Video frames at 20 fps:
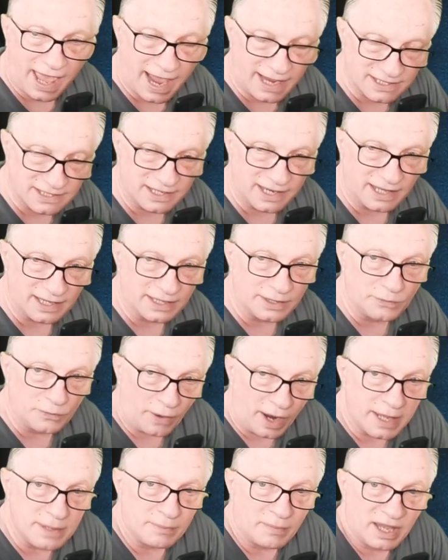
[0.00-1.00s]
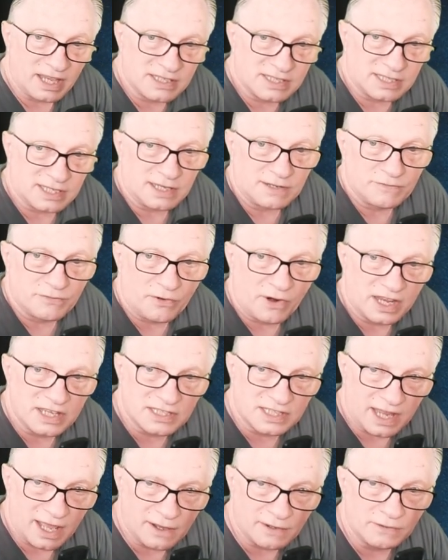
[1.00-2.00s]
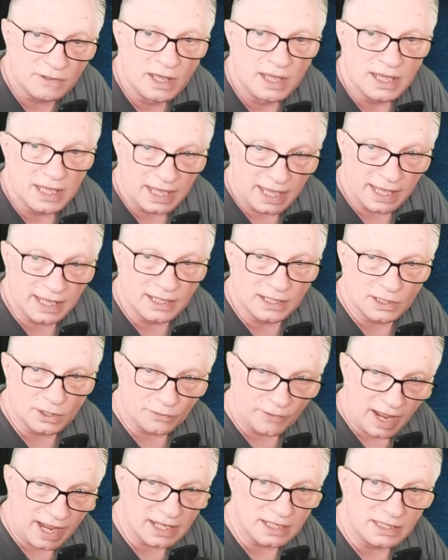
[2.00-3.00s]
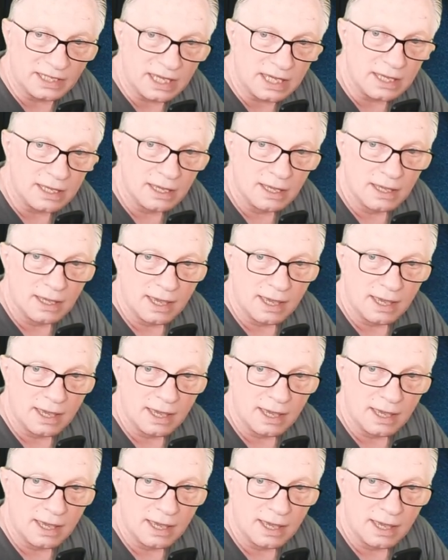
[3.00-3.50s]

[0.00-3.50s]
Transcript: accidentally write my seed phrase down incorrectly?